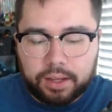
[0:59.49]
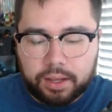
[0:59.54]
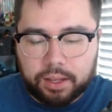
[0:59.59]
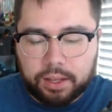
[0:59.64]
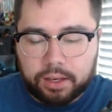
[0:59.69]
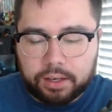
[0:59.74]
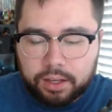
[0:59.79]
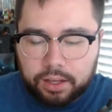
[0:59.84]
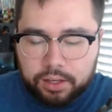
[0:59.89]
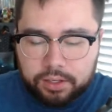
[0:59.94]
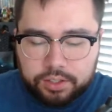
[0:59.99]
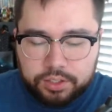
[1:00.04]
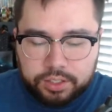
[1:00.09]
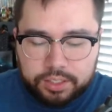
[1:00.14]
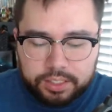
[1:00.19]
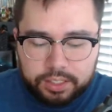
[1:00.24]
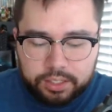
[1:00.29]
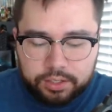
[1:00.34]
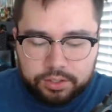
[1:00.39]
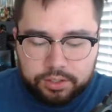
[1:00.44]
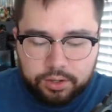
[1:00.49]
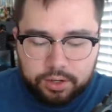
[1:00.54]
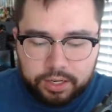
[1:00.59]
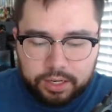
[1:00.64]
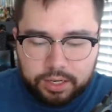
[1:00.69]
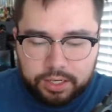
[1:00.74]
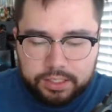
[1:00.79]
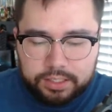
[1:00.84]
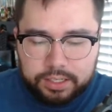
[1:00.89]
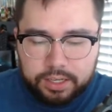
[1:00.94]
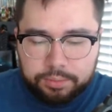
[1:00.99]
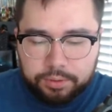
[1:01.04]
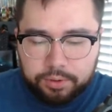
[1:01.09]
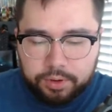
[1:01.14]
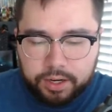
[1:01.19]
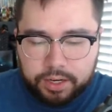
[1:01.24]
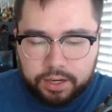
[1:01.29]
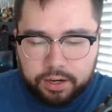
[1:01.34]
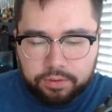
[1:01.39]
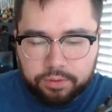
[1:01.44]
and as you can see, there's already an
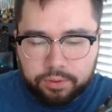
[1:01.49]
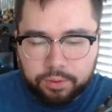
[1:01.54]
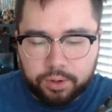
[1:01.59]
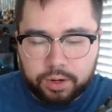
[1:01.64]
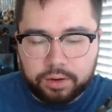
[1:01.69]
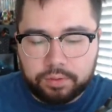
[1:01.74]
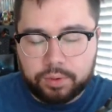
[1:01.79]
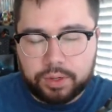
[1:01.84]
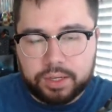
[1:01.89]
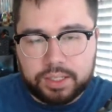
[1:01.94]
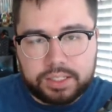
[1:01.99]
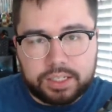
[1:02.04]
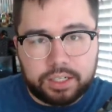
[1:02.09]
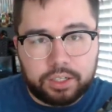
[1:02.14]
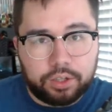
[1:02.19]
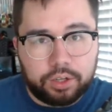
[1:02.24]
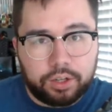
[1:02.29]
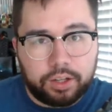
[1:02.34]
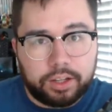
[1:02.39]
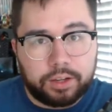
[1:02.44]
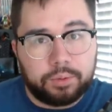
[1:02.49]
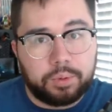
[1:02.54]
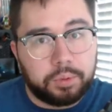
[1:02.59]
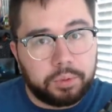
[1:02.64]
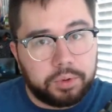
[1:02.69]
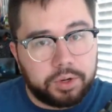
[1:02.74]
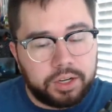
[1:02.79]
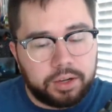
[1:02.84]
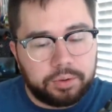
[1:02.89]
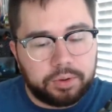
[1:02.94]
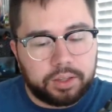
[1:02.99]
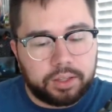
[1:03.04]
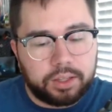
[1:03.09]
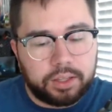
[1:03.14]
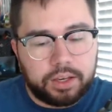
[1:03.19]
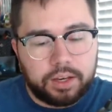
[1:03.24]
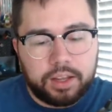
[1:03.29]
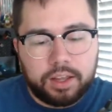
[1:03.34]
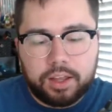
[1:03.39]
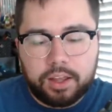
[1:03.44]
example right here for you of what it's going to look like when we're done with
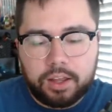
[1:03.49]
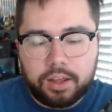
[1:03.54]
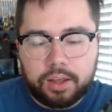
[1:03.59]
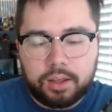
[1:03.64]
it.